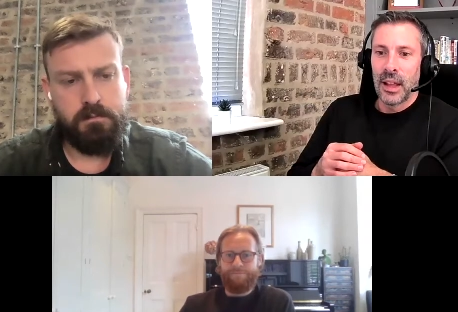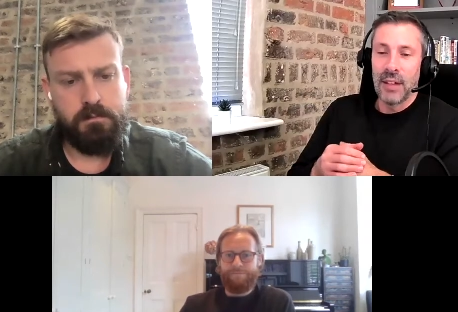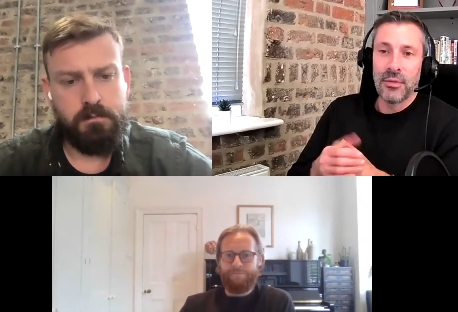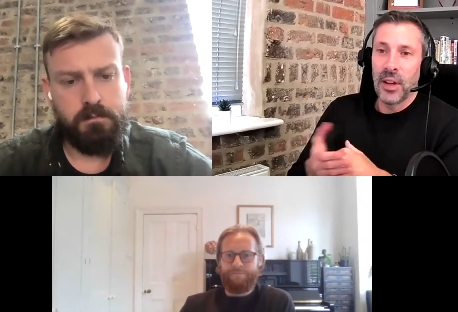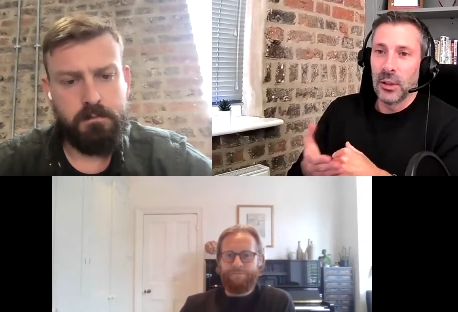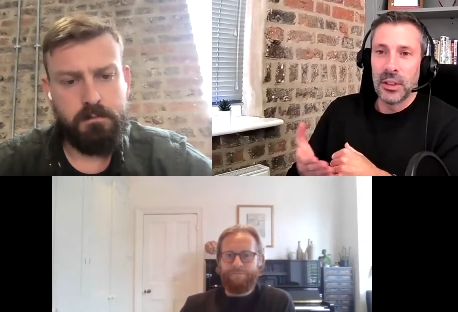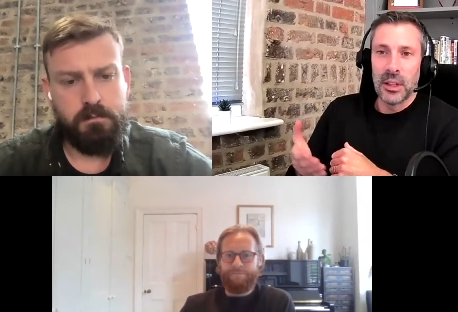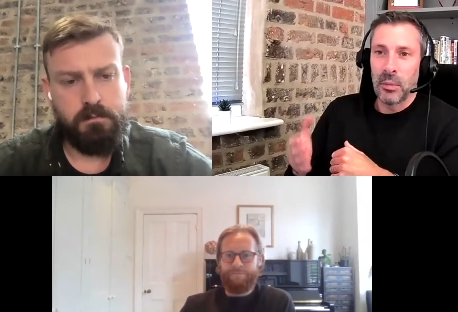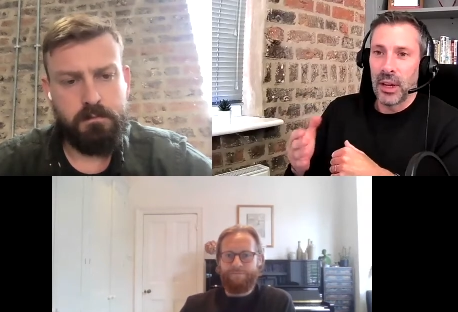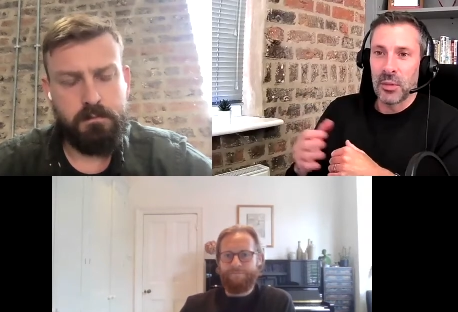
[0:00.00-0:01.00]
Speaker 1: I've felt it in
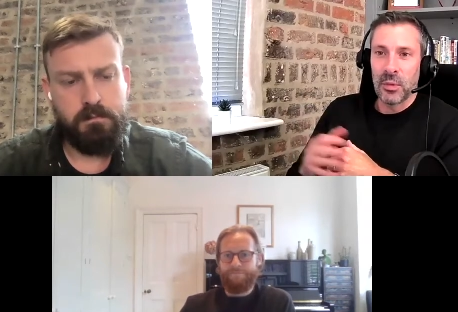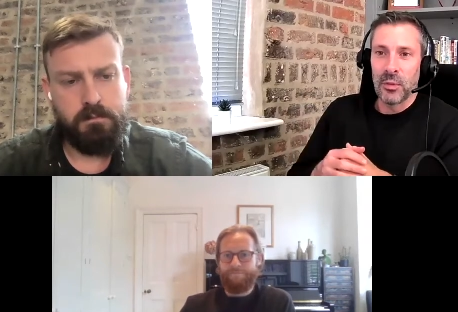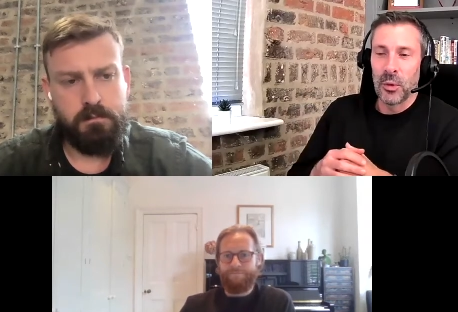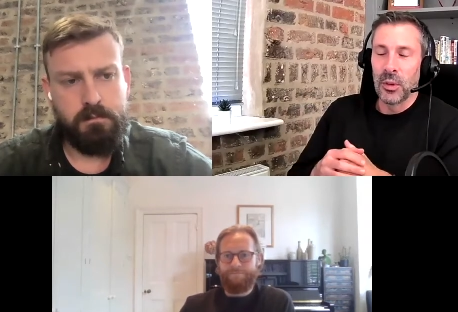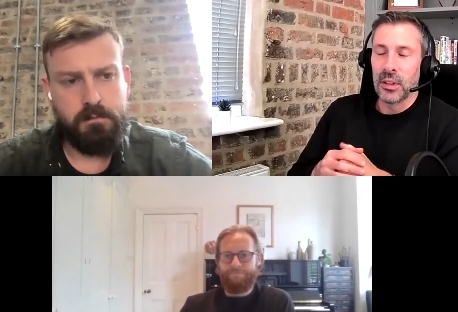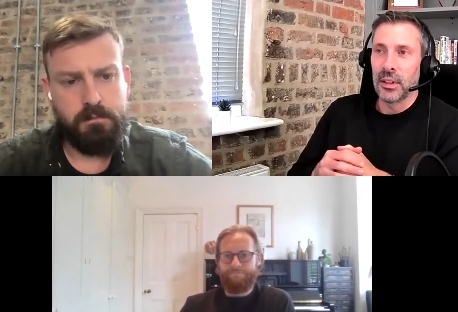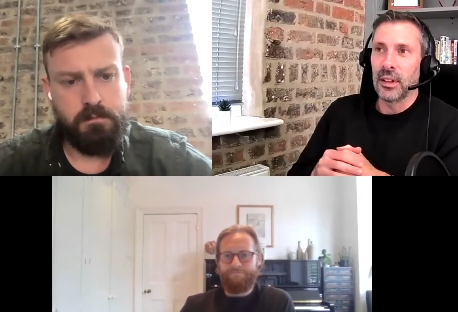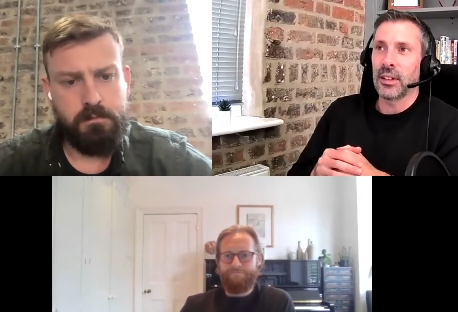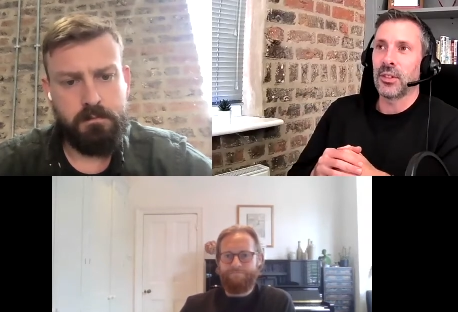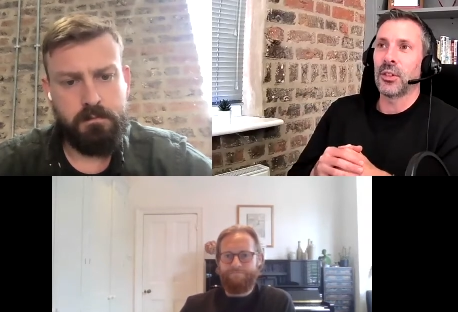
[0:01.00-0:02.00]
the past before when you're
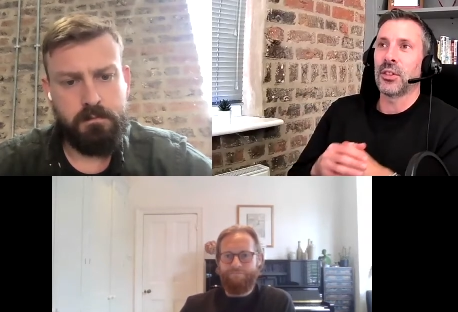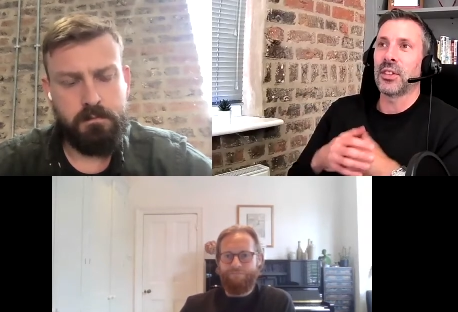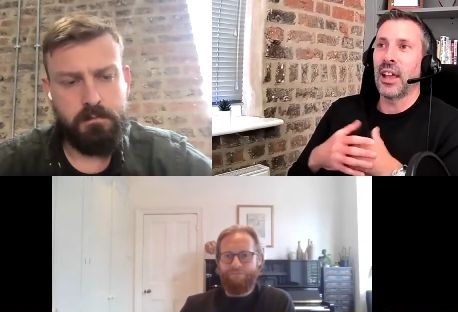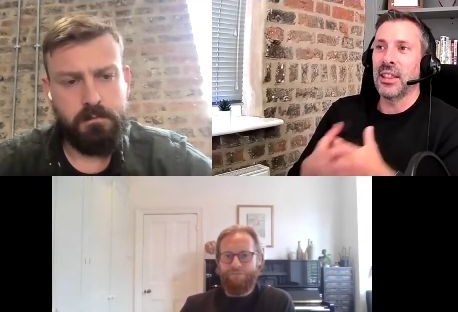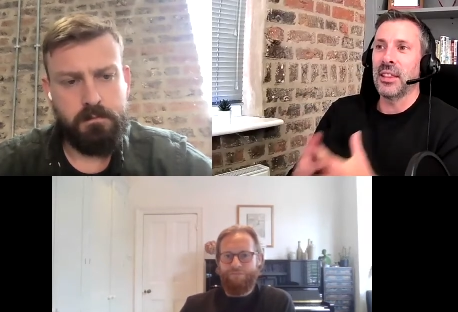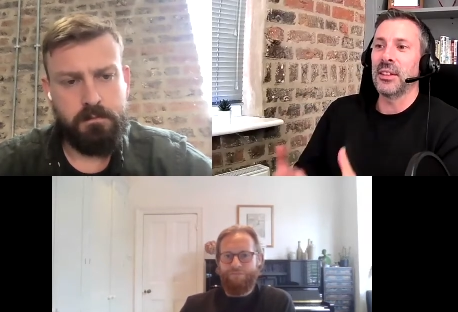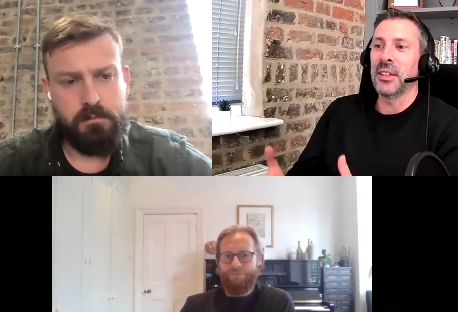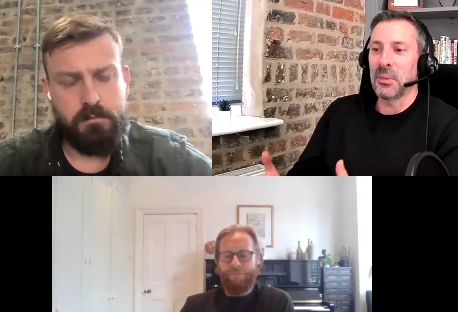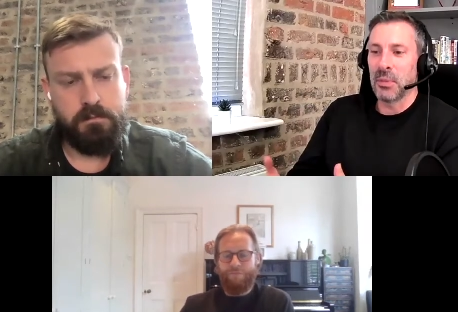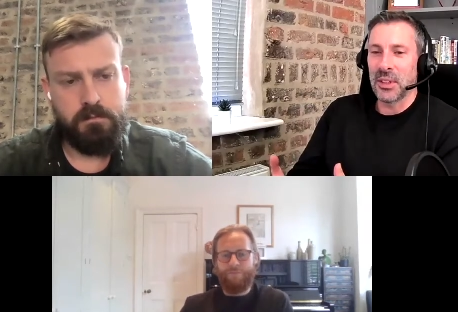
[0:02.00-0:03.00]
like, just send the
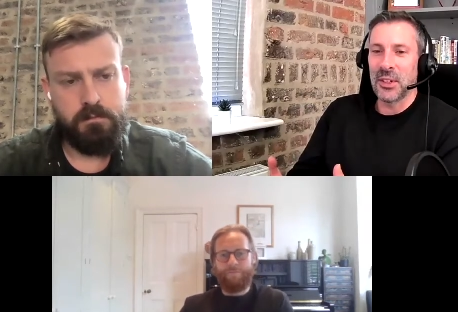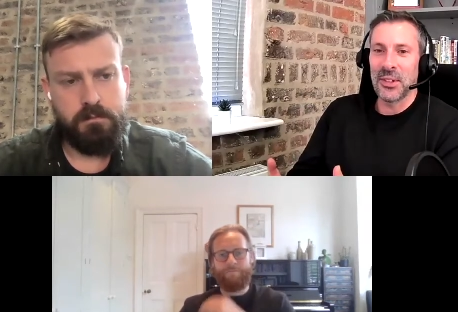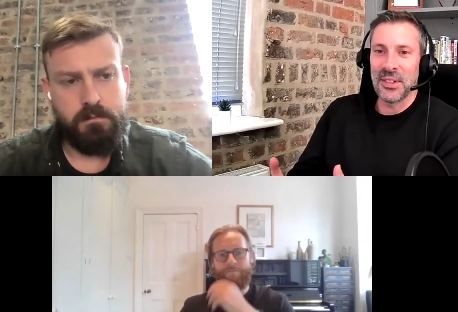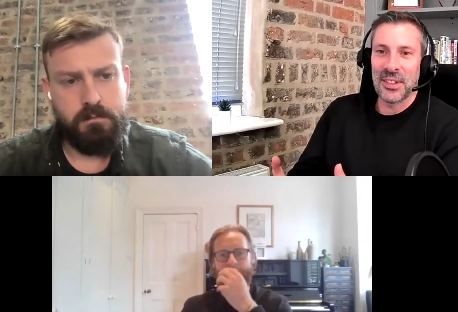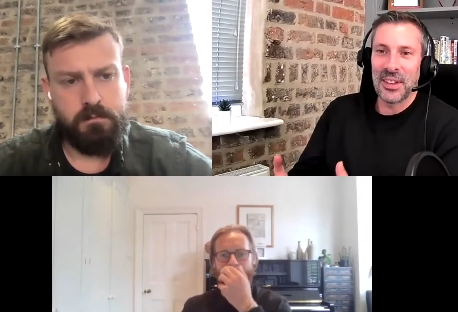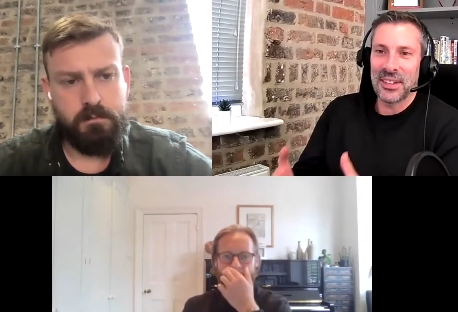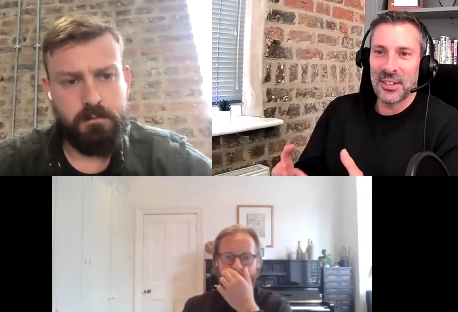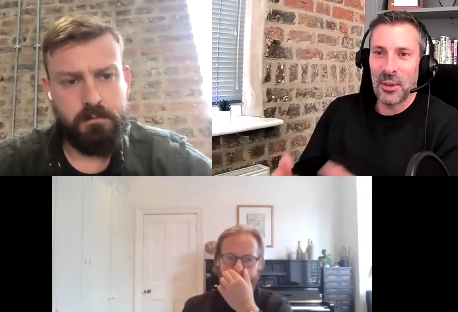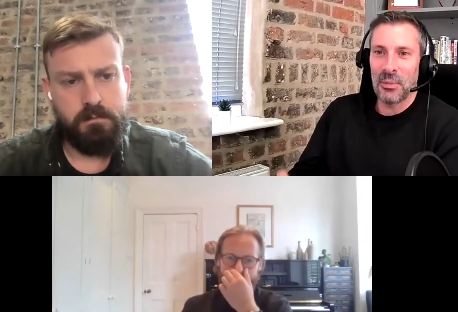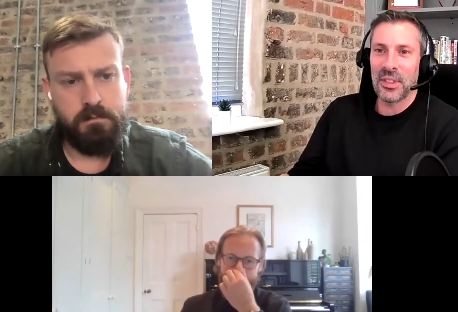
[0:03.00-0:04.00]
dispositions, like
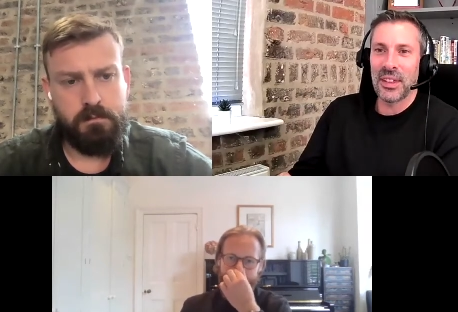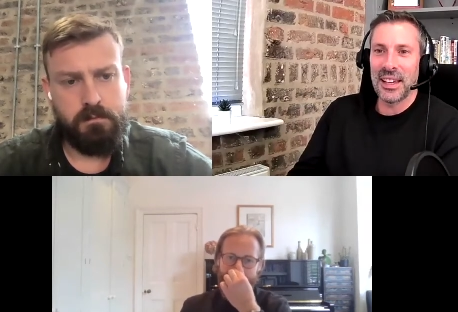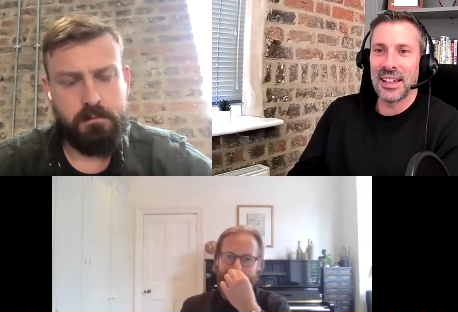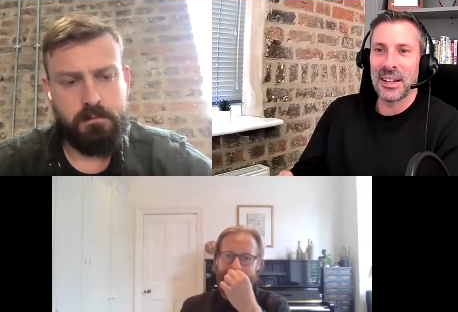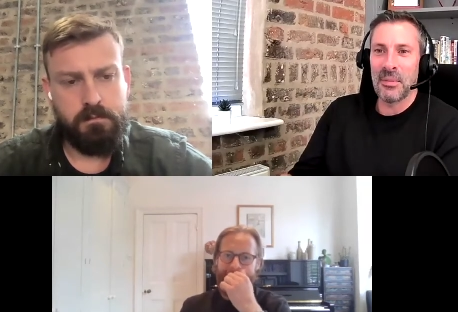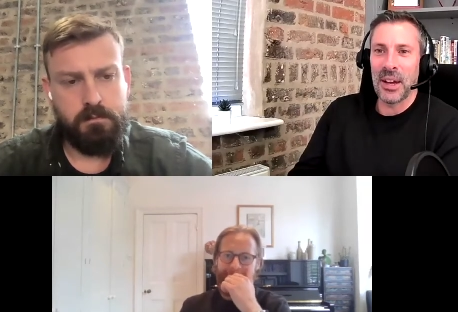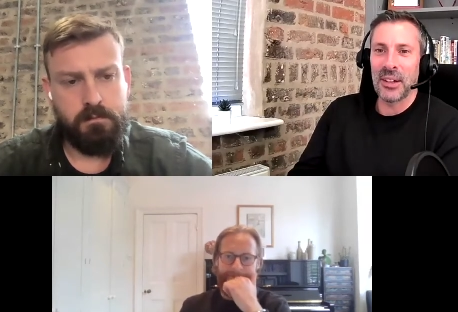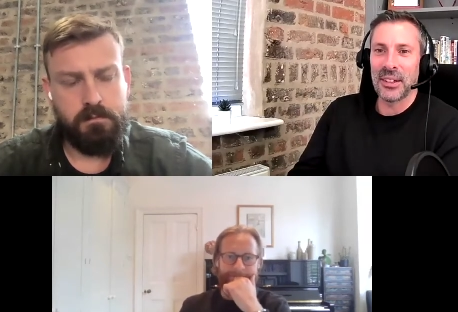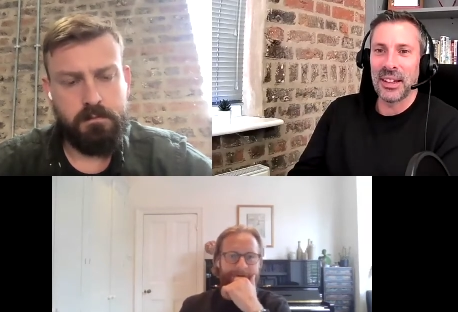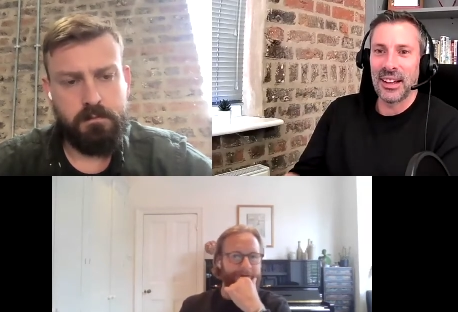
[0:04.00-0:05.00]
stop thinking
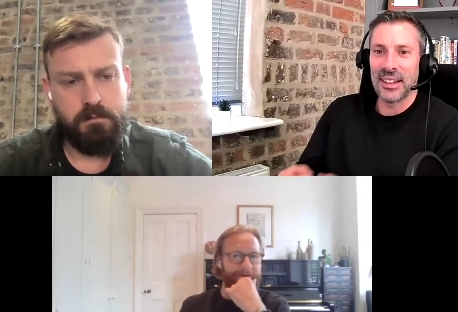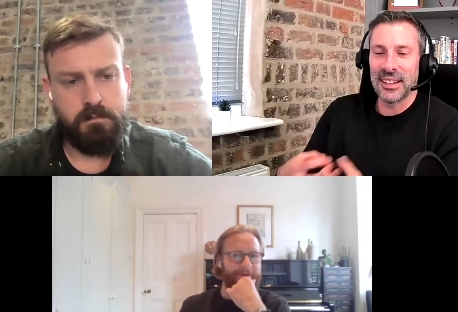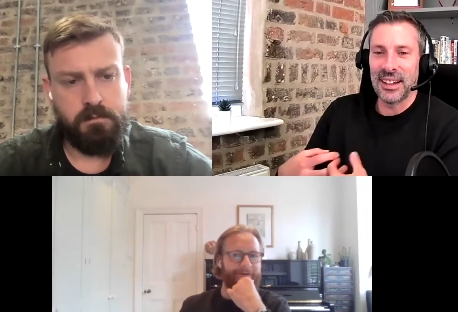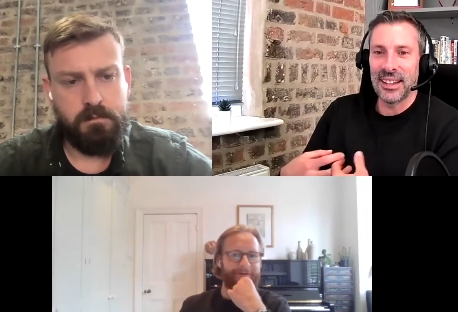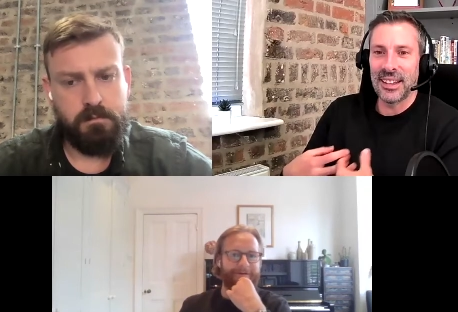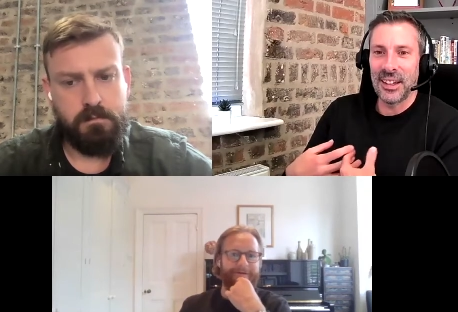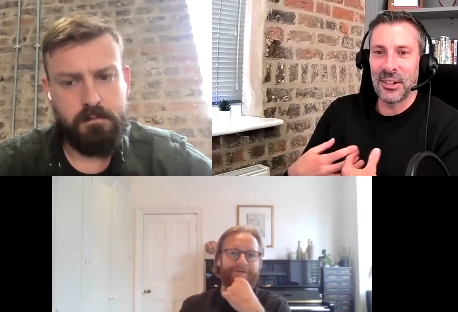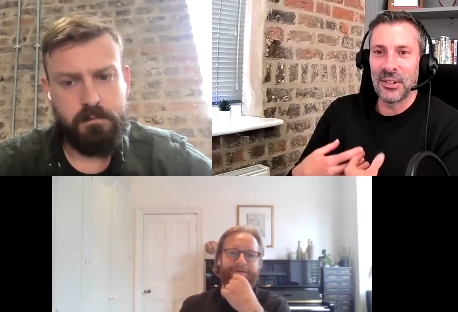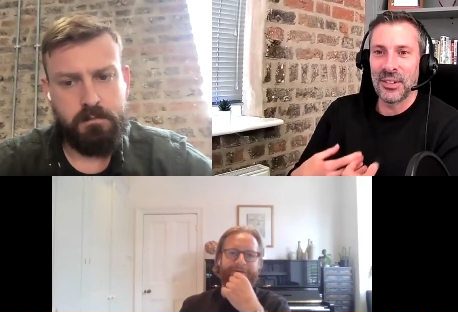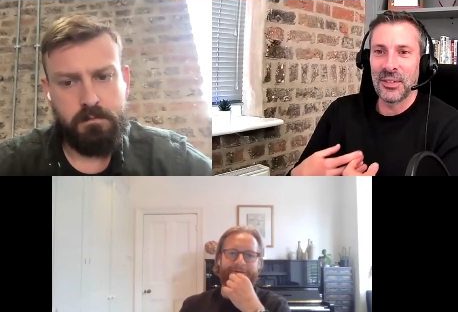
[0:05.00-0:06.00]
about it. I, I don't
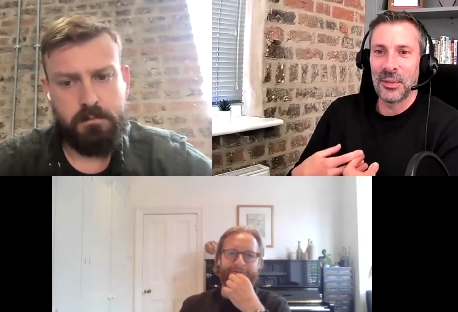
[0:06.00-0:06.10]
know.